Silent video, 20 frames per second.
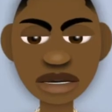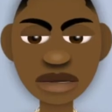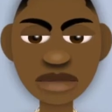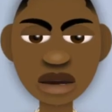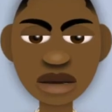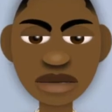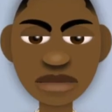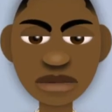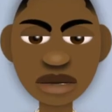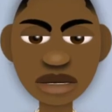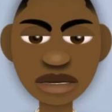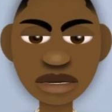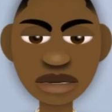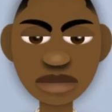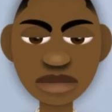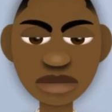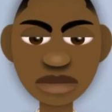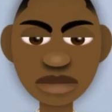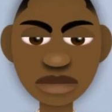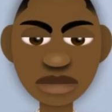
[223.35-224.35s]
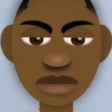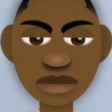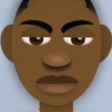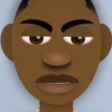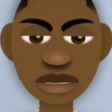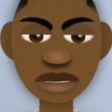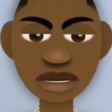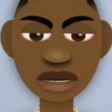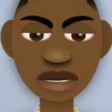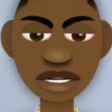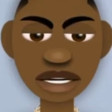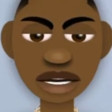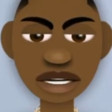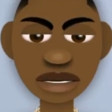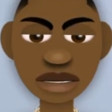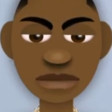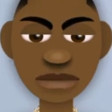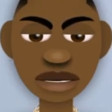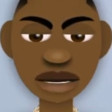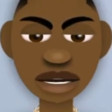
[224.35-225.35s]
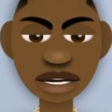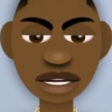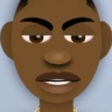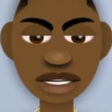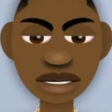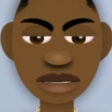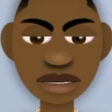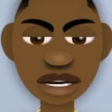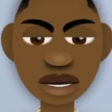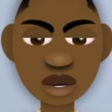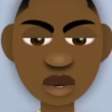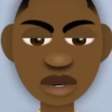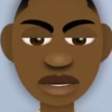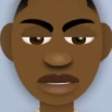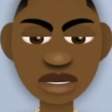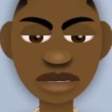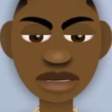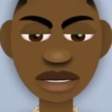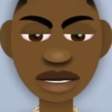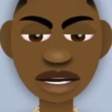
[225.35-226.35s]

I don't really need that in my system. I got to stay awake.